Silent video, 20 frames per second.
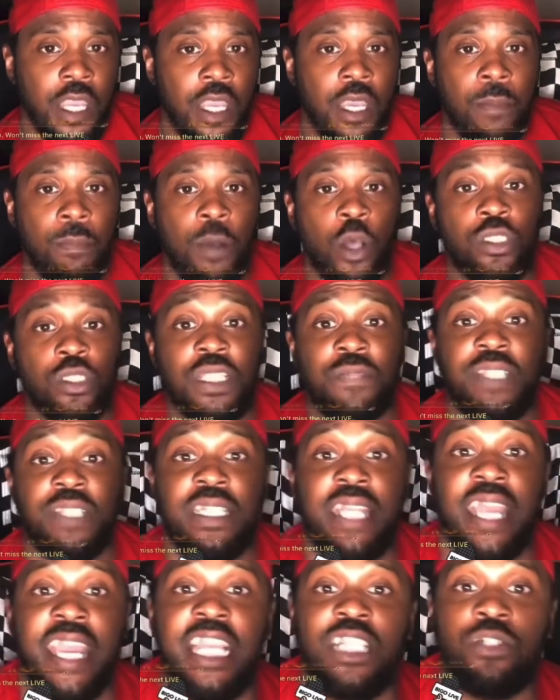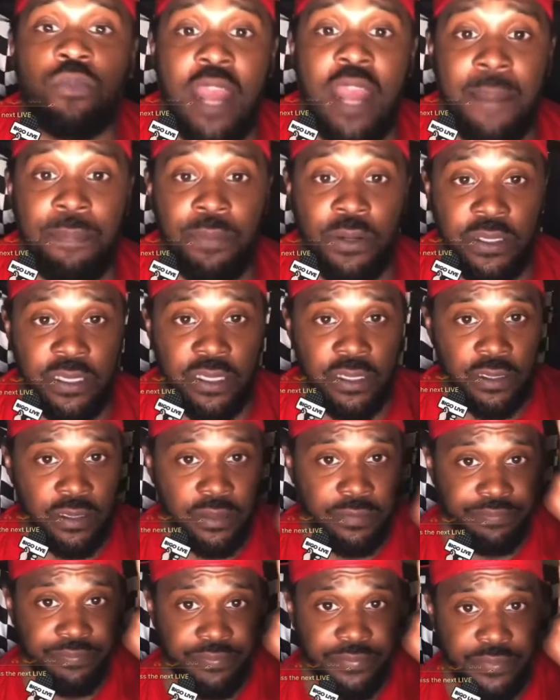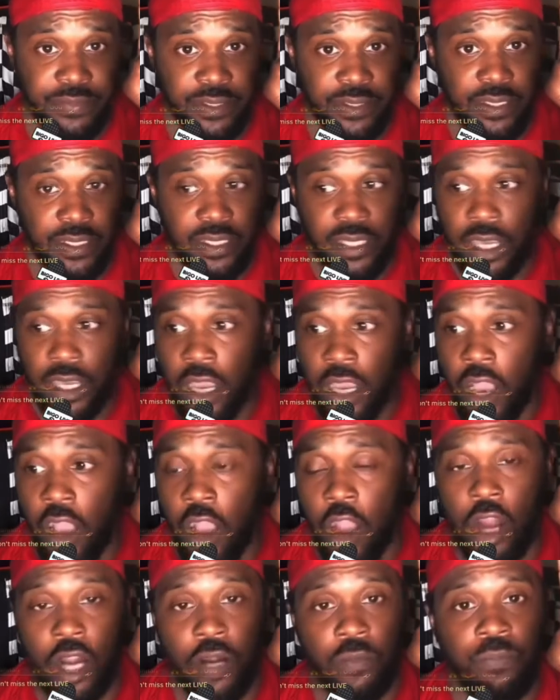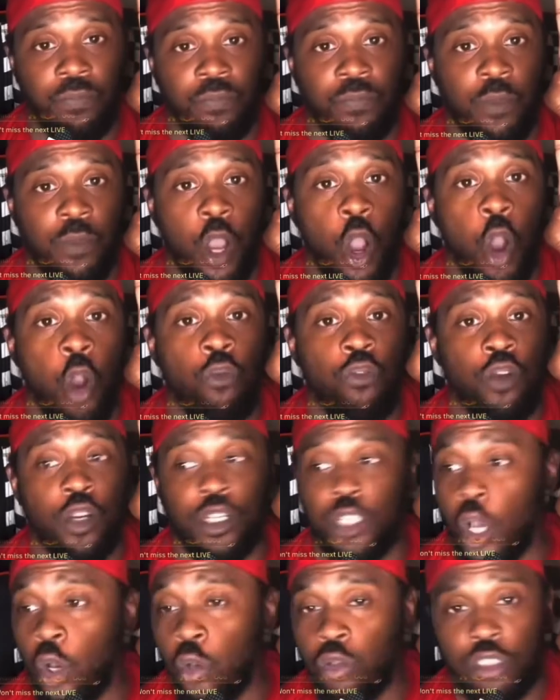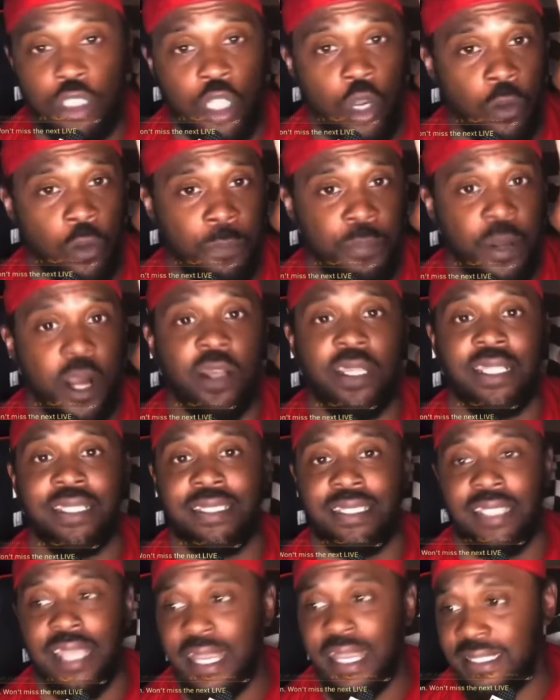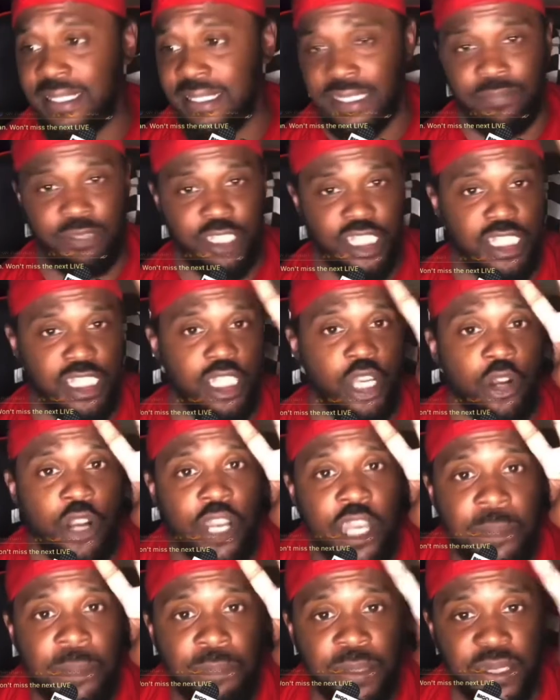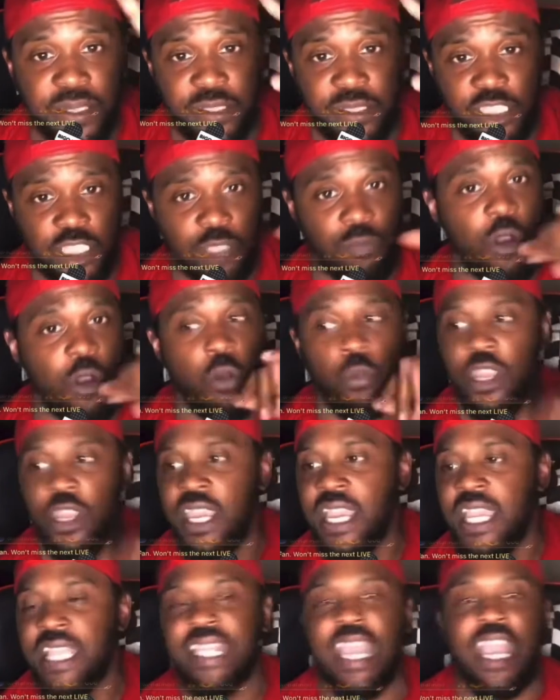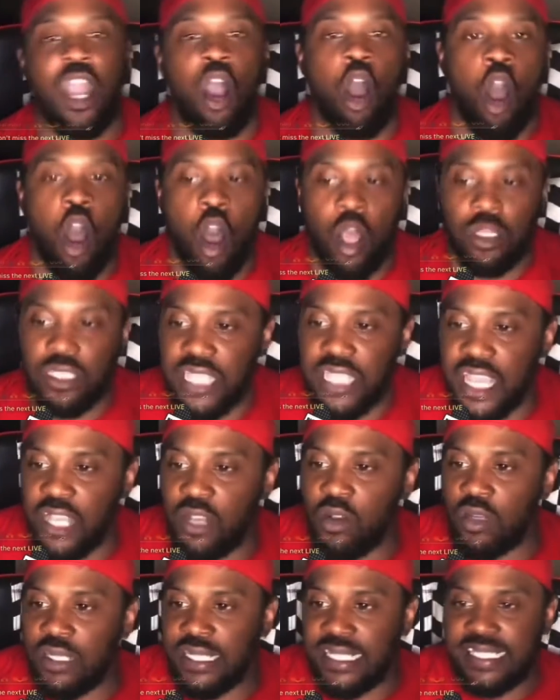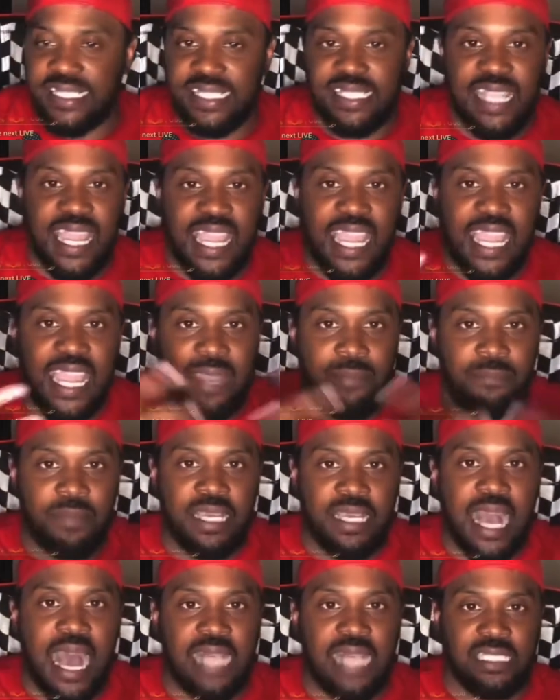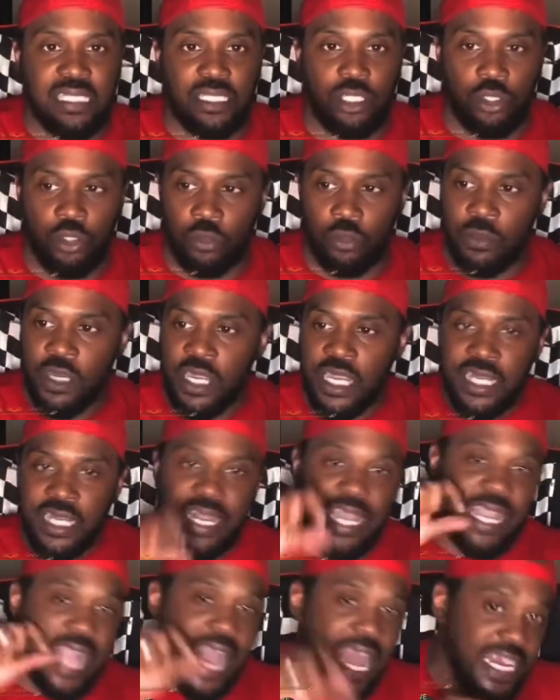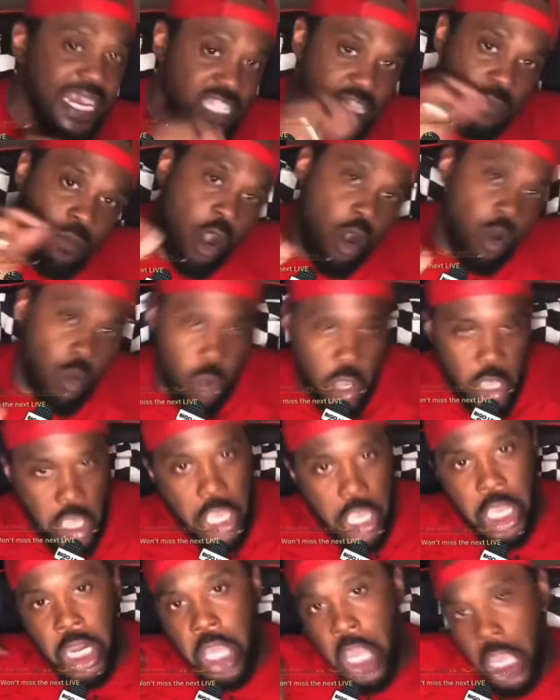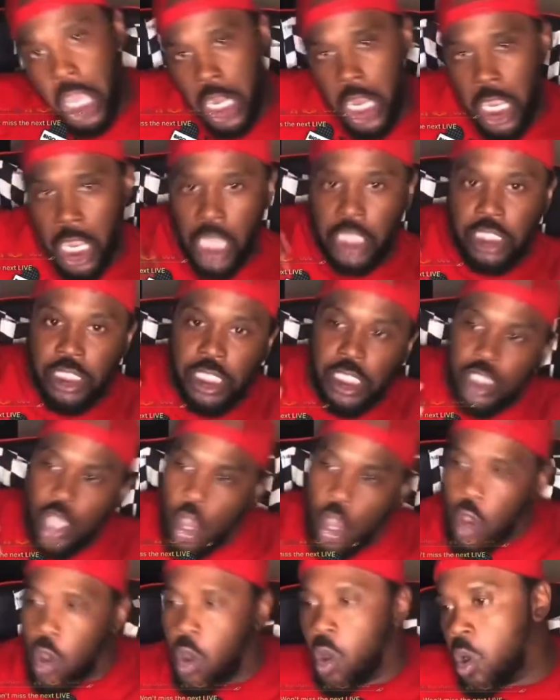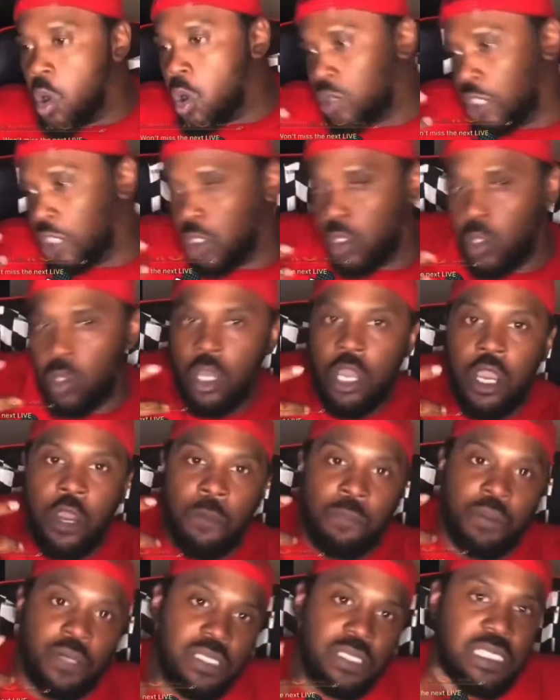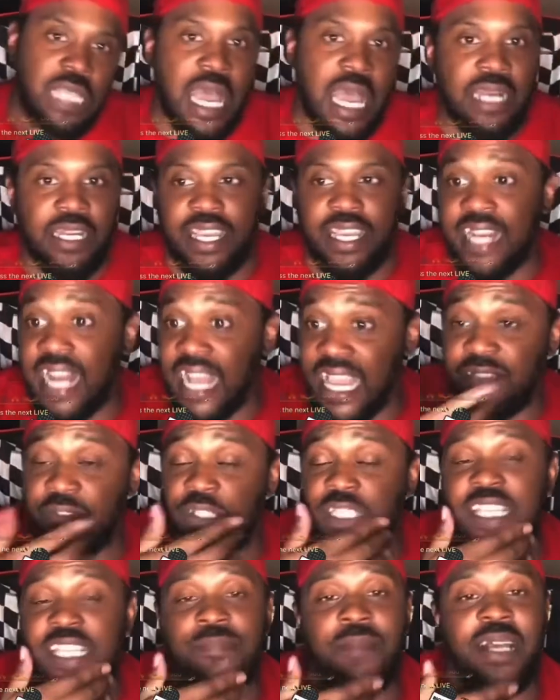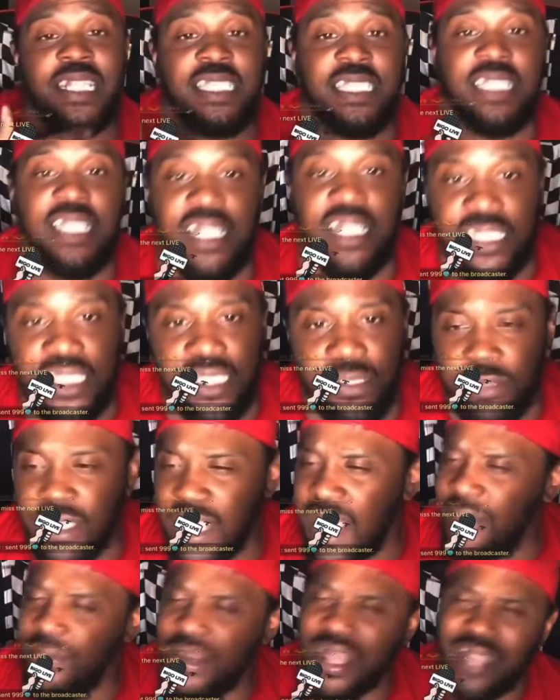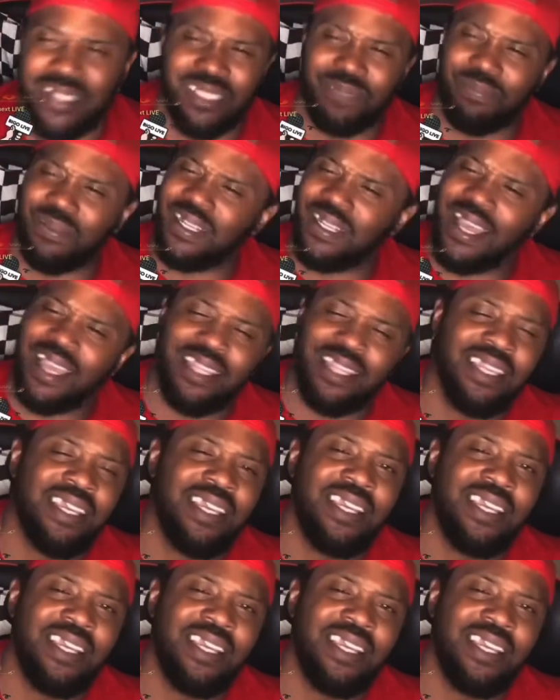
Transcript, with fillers: Most of today's rappers are overdosed on Percocets and syrup and smoke weed. They all take on the same costume. They gotta smoke weed. It's this whole little persona. And I even see my son sometimes, and I just be like,